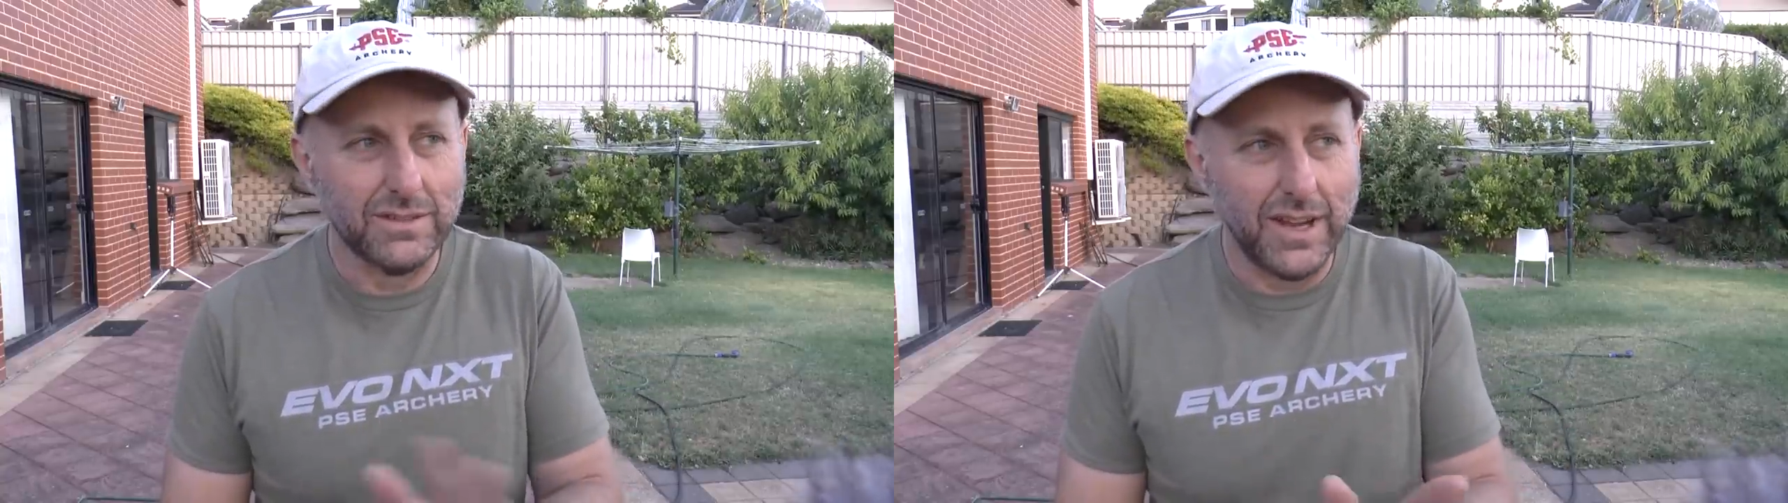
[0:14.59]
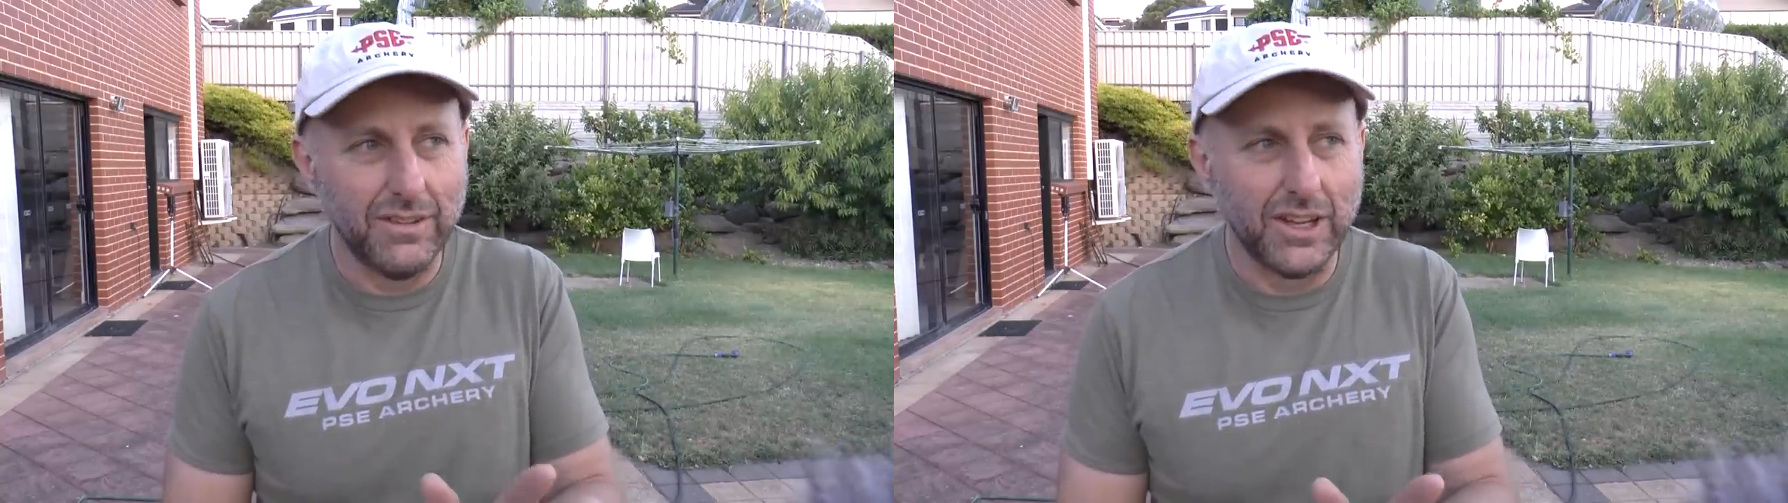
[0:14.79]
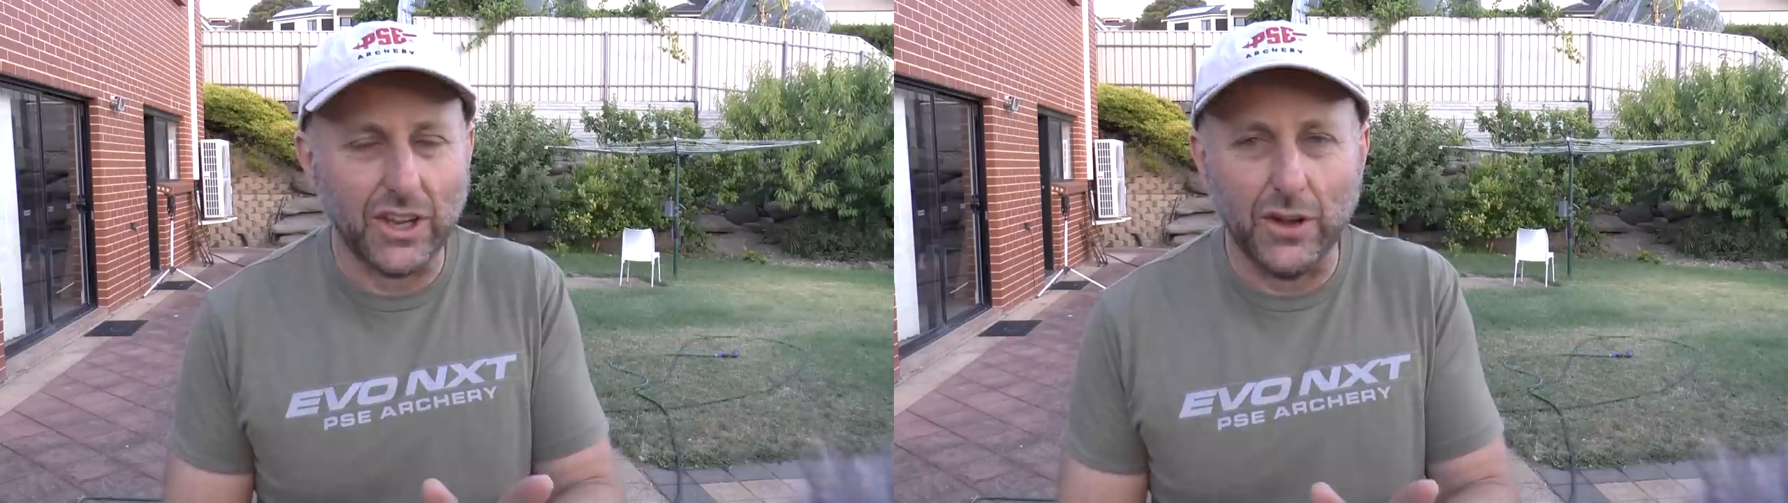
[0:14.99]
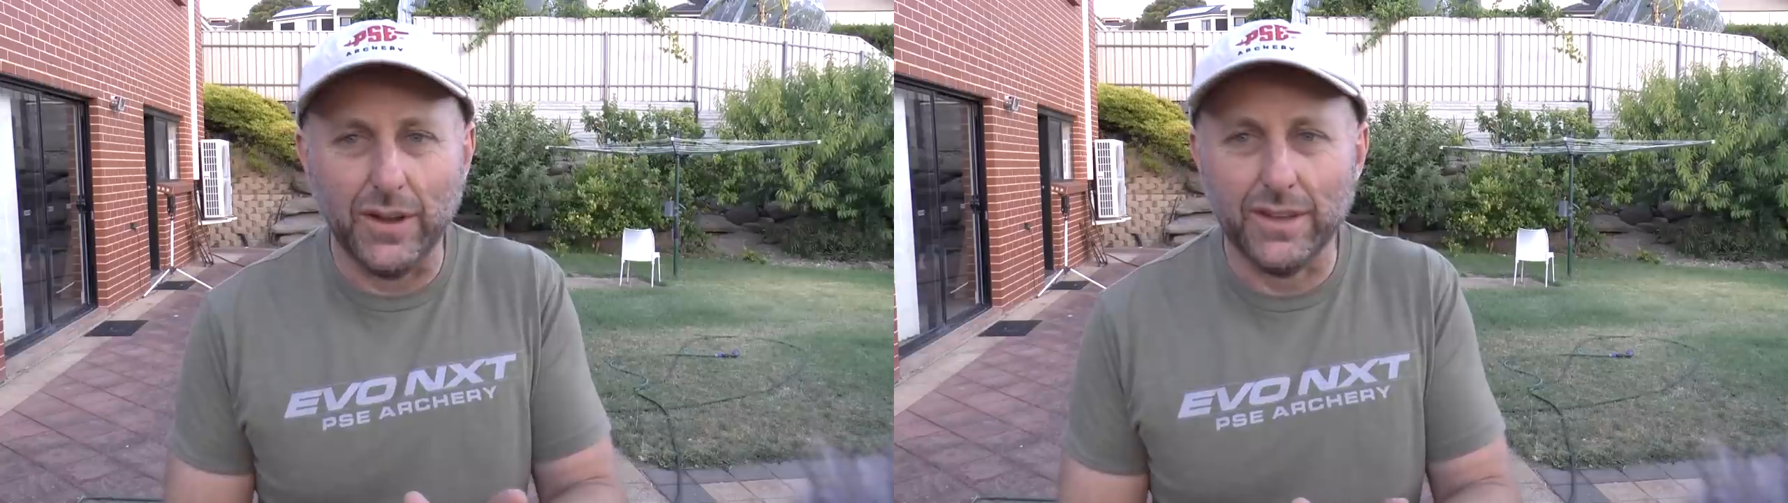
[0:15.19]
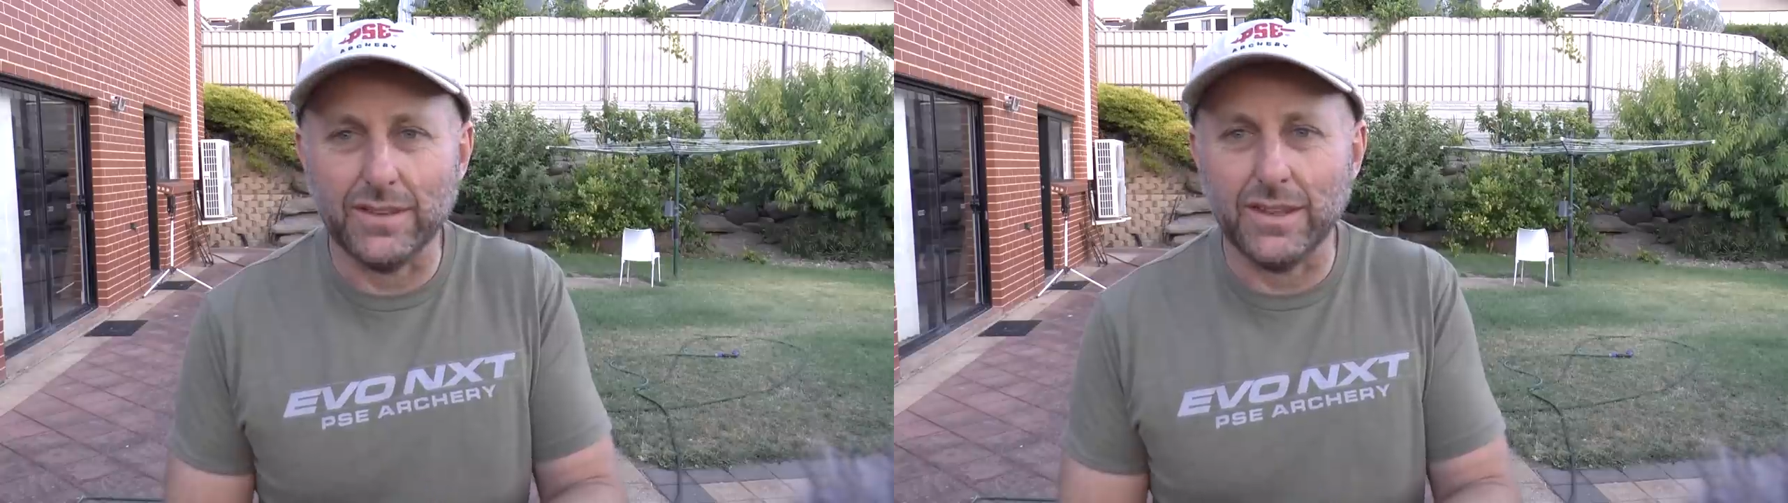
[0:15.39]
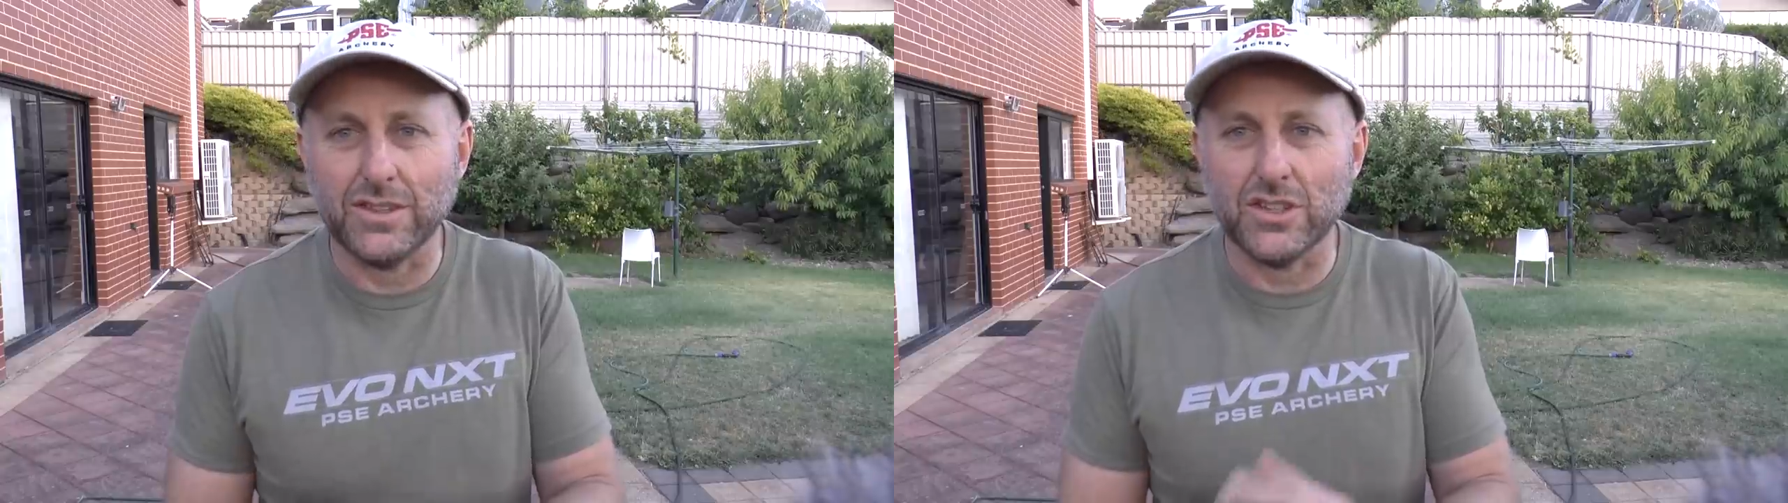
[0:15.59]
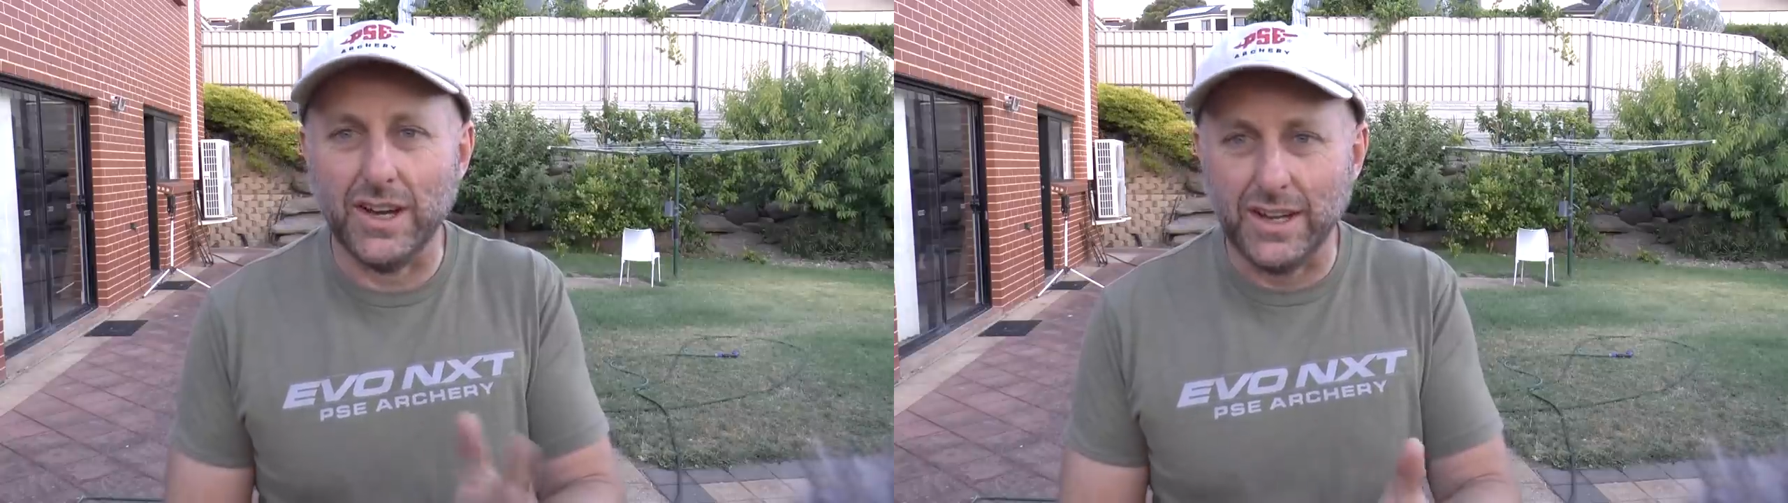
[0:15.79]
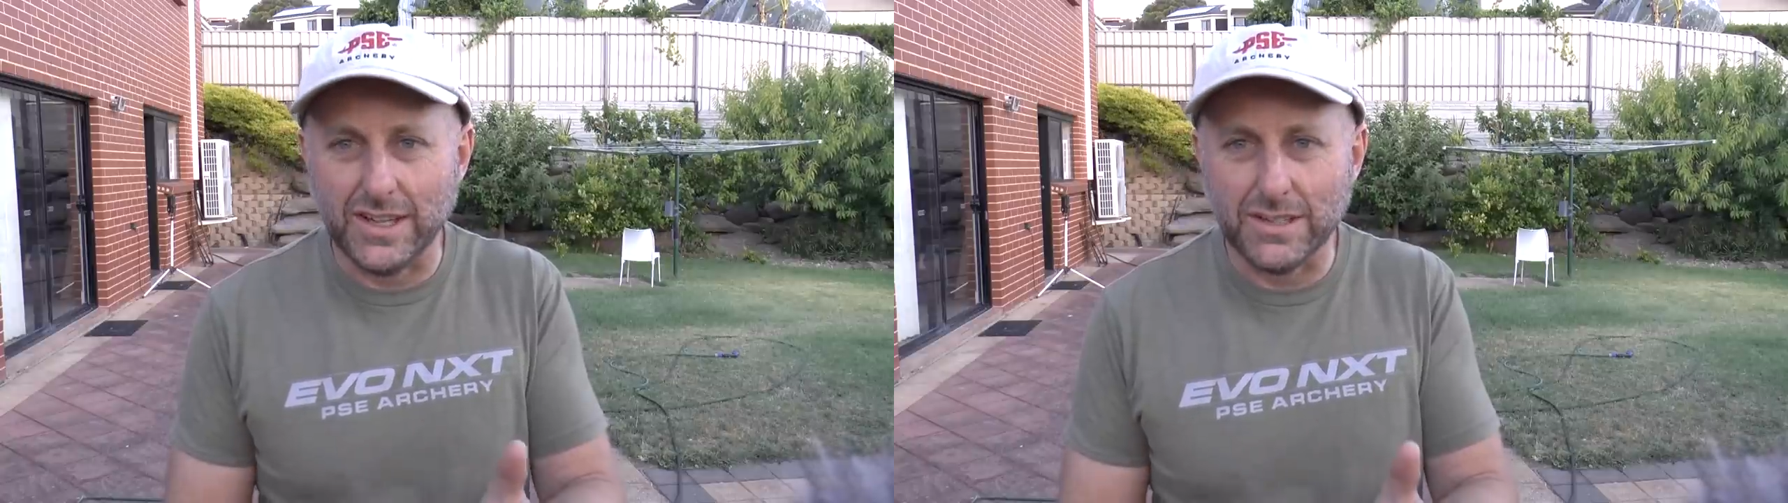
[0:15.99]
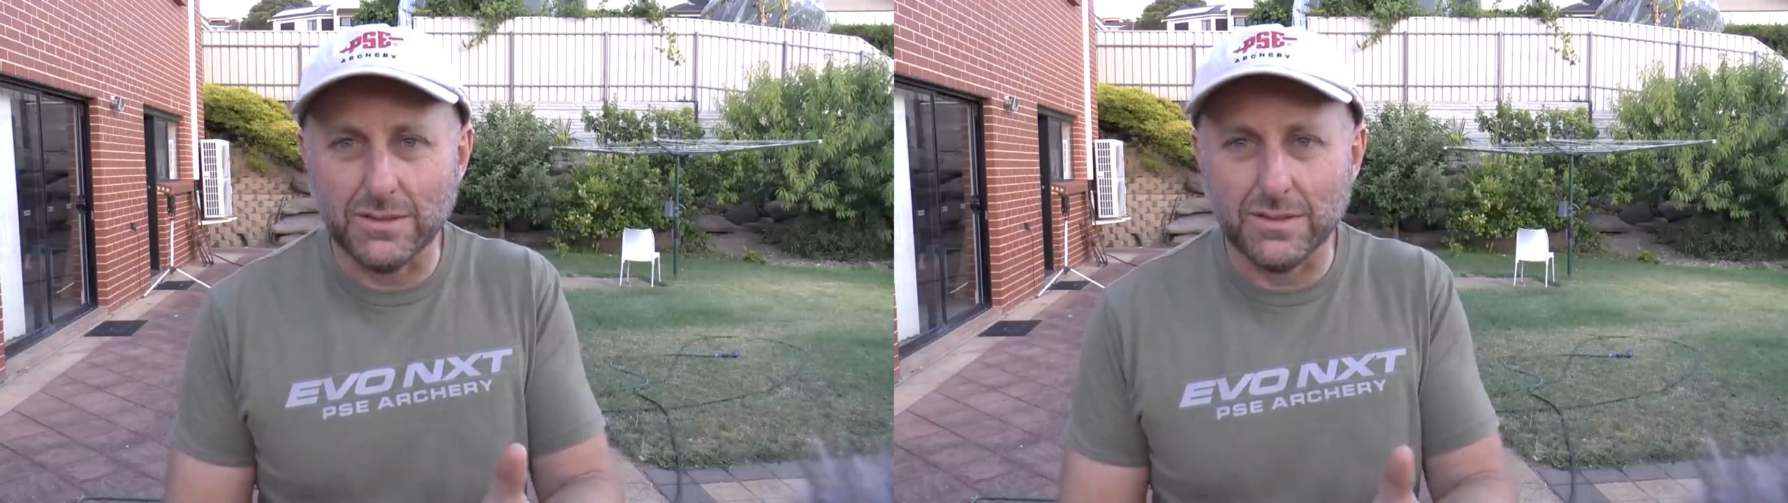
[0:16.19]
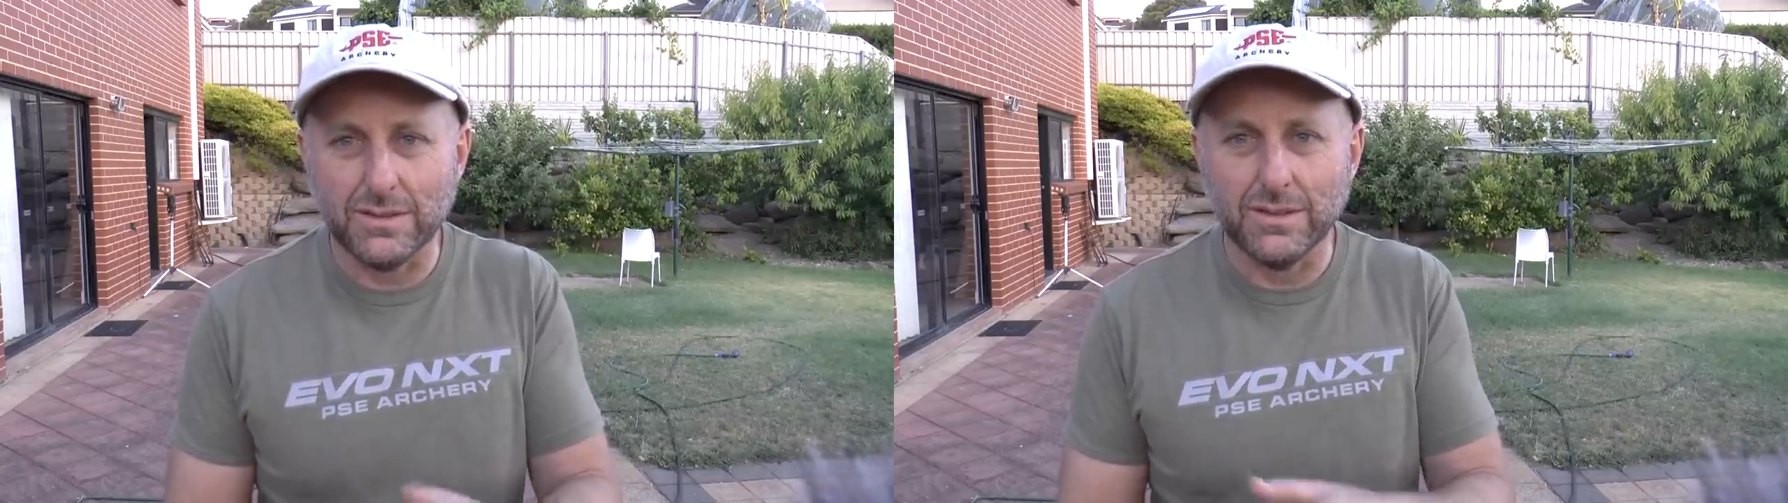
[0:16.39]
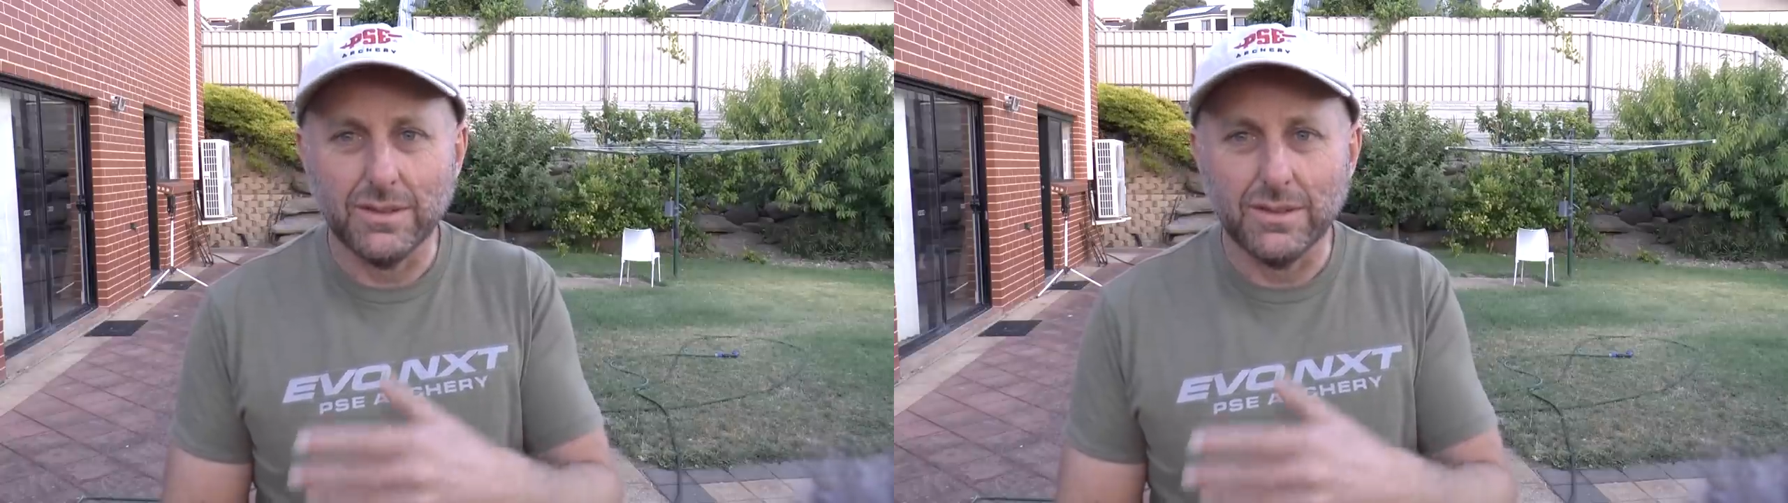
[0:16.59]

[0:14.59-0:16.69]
having a go at the Chinese